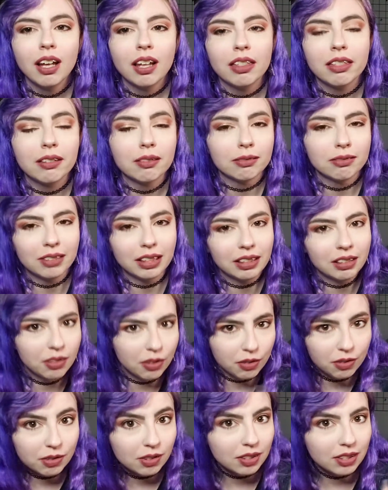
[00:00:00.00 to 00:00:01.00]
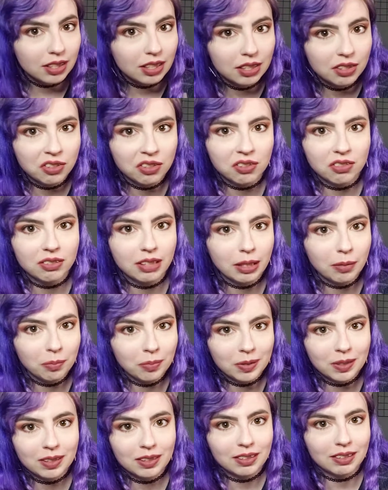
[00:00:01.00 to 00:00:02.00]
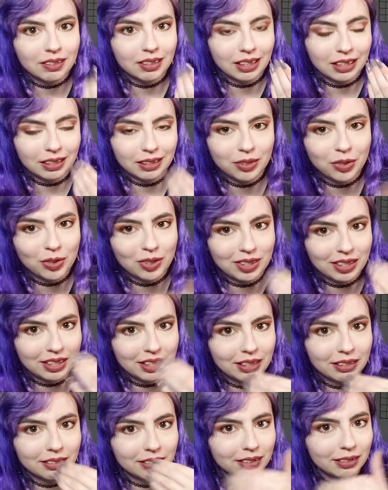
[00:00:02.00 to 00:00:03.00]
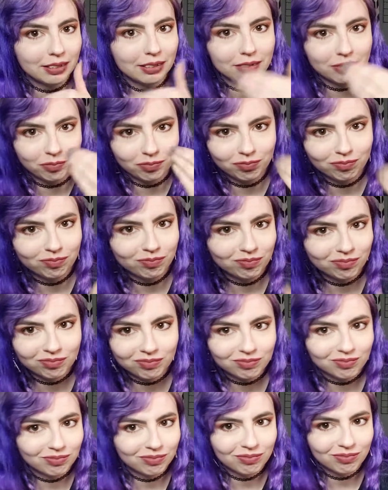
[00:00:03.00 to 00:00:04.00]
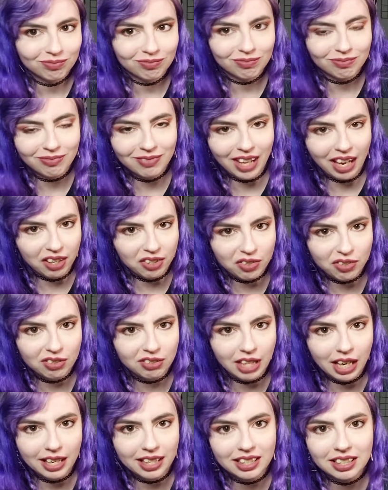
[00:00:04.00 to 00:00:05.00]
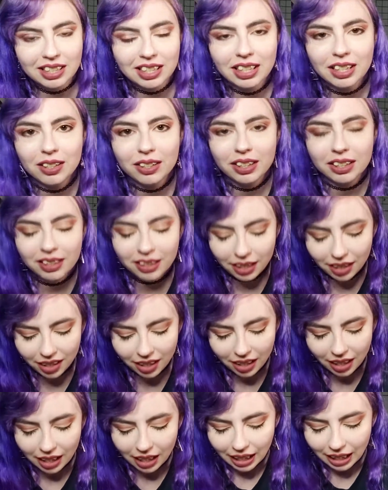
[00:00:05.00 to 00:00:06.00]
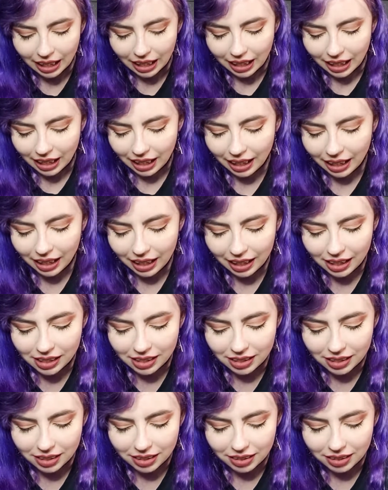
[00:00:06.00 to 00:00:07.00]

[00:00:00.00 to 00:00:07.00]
the wrinkles in your lips, like just the little natural lines that are in there, and